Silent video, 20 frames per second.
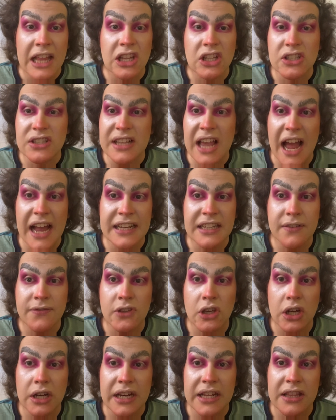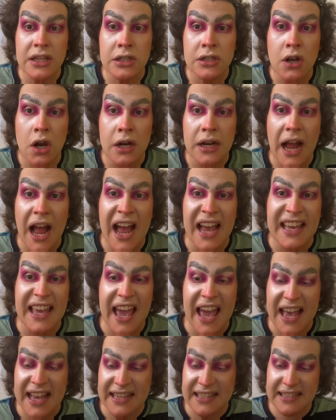looks kind of good in the dark, I
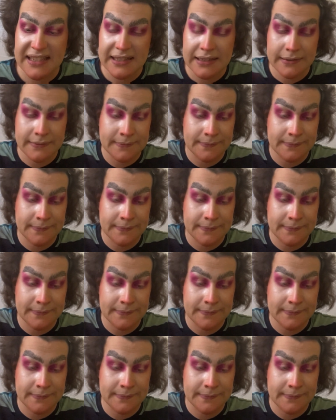guess.